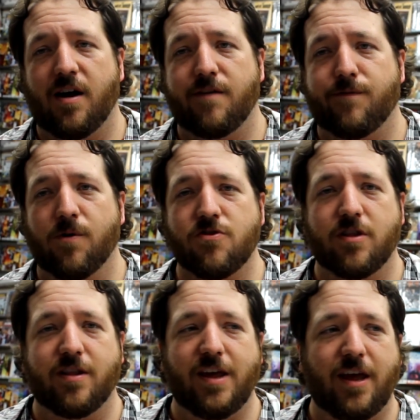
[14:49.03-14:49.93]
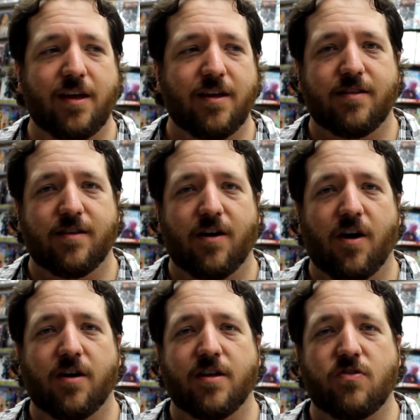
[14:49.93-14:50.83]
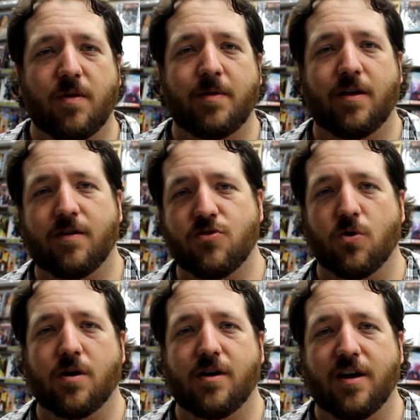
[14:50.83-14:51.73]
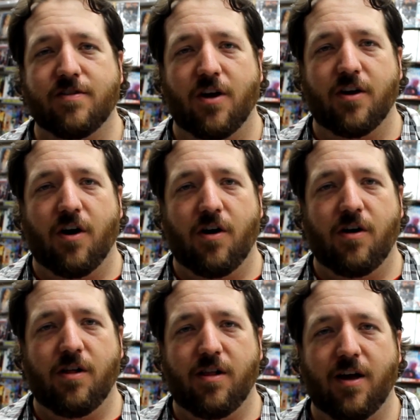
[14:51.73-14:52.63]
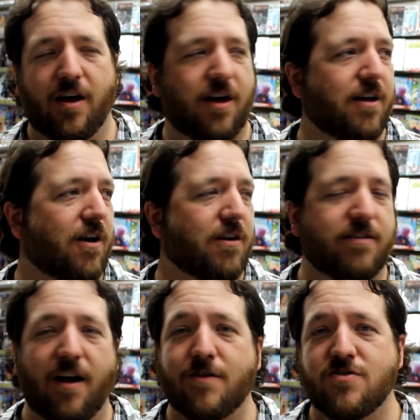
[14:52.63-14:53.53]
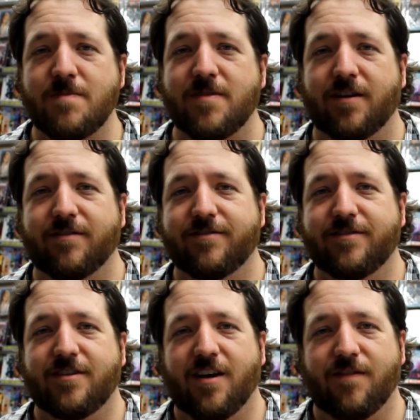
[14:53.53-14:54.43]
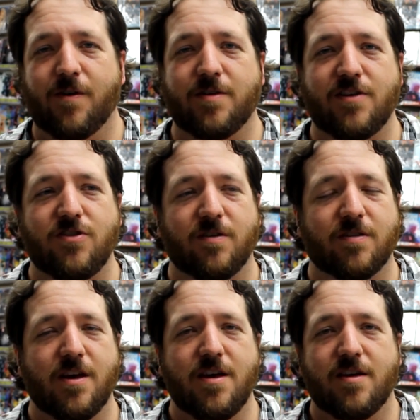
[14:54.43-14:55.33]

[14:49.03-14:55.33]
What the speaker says: unfortunately our distributor shorted us on all our entire shipment of those issues.